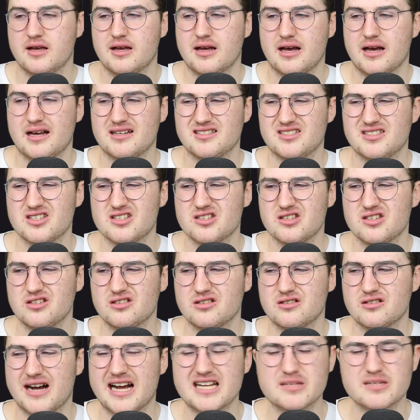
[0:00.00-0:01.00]
And just, you
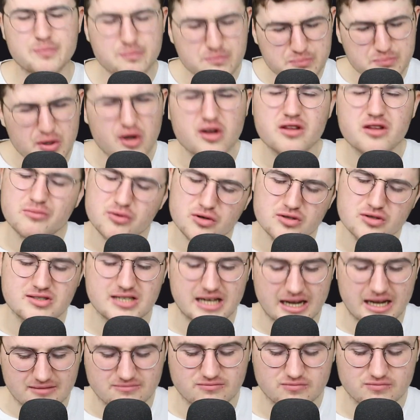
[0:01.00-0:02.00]
know, has brought the mood
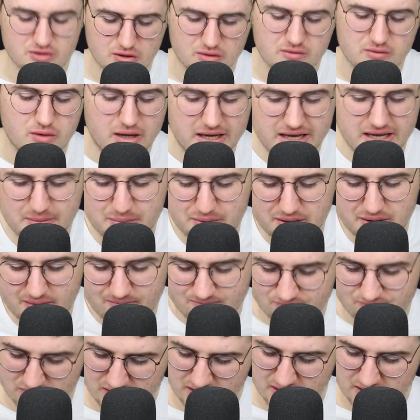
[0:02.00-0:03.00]
down quite a
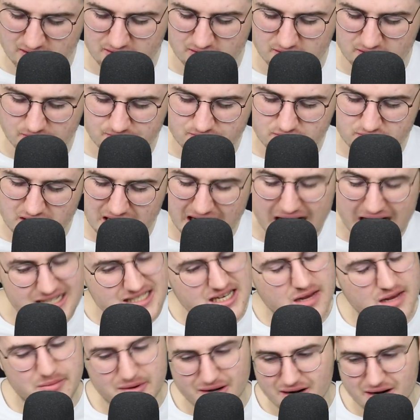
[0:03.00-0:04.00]
bit. You know, the
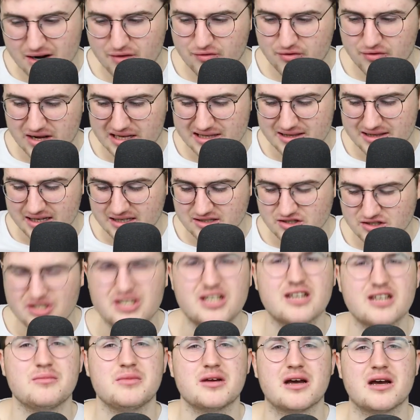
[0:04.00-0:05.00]
Hatem Ben Arfa thing's
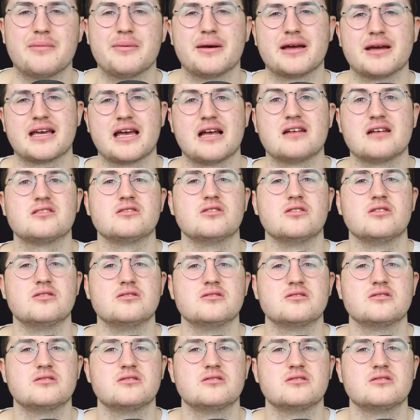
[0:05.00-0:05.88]
cheering me up, I guess, though.